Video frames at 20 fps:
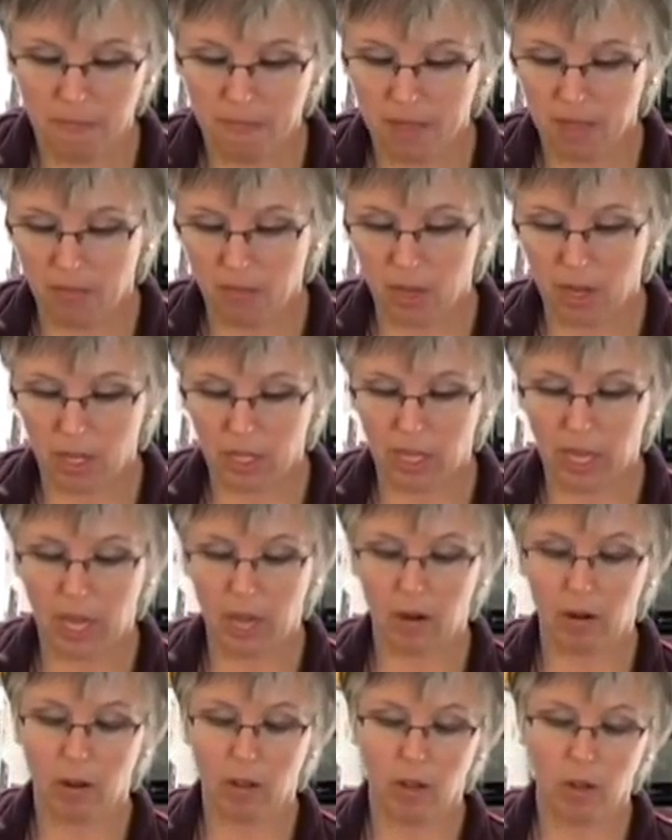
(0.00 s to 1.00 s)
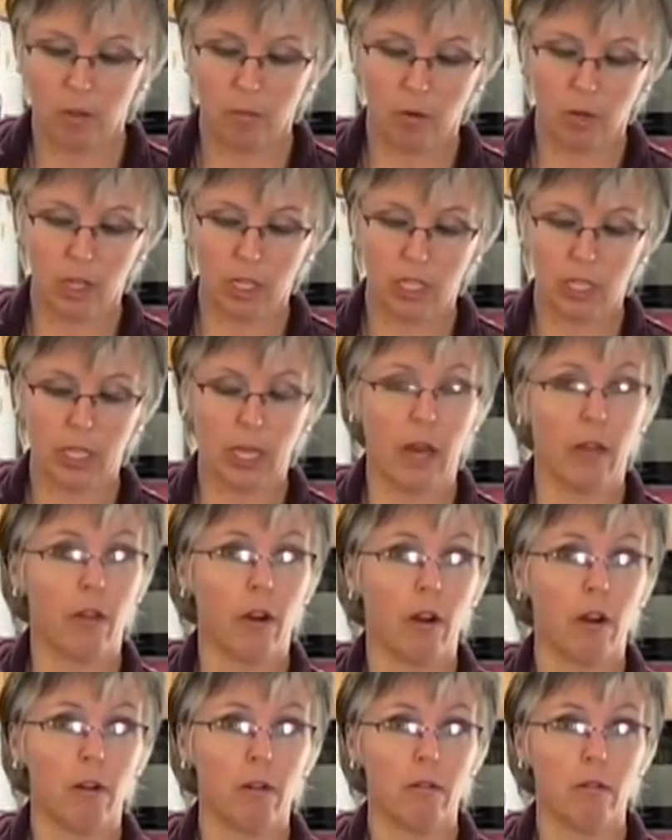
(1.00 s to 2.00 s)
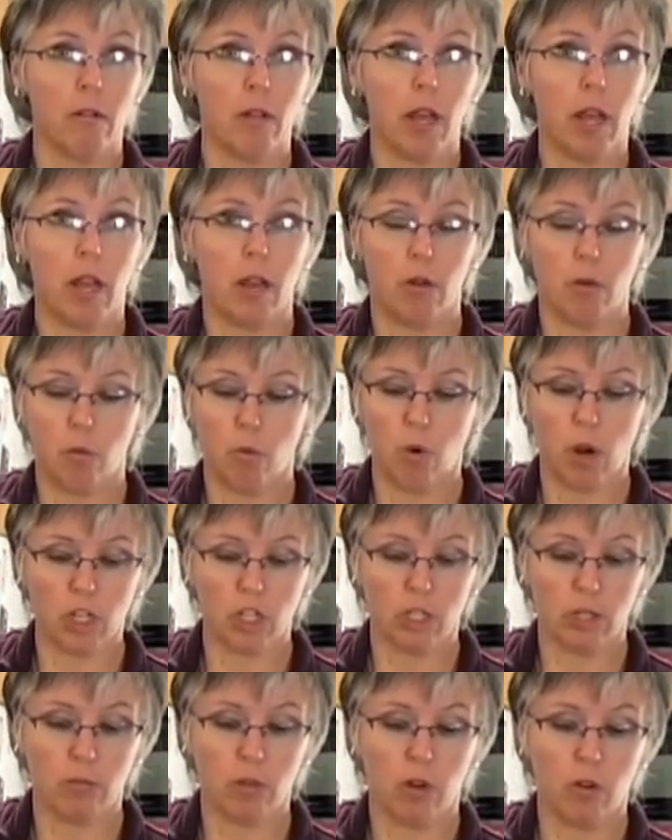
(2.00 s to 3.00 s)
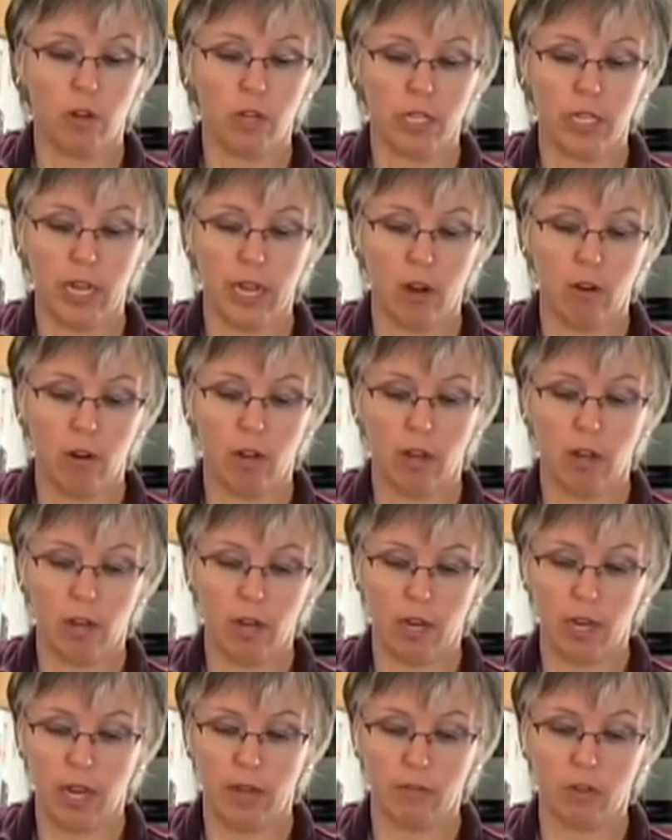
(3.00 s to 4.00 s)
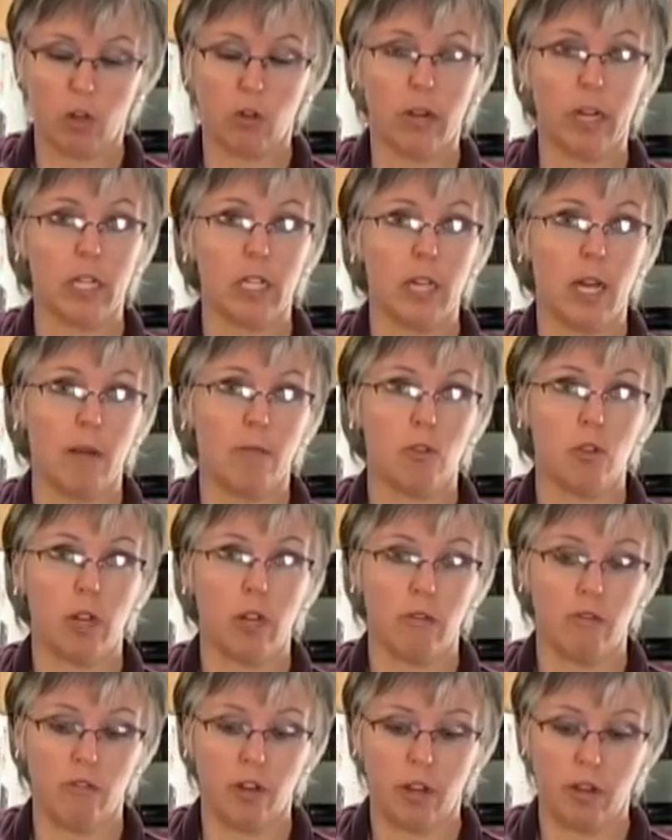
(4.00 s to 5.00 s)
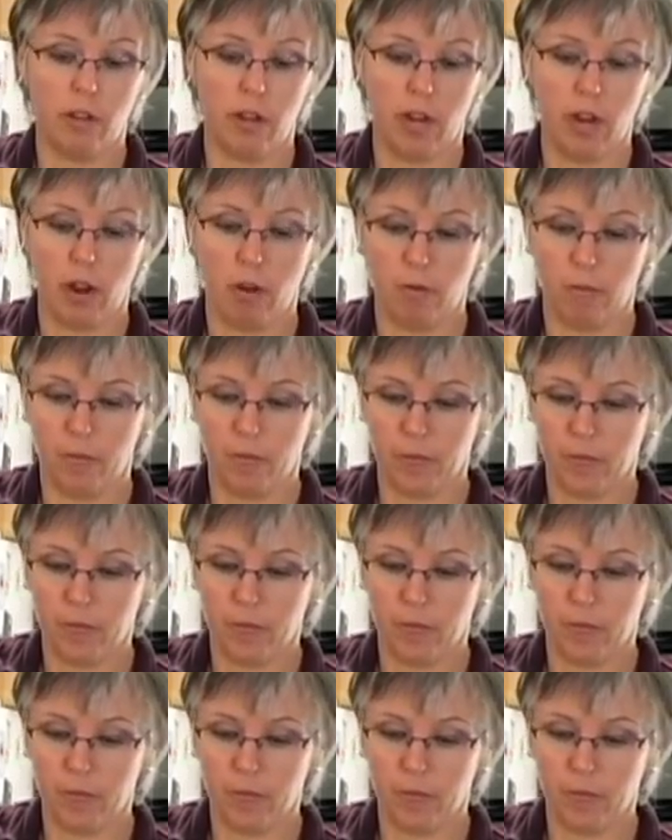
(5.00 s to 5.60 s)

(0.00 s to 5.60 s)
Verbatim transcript: And then again, put it together and watch them go to town and, and have a great time trying to figure that out.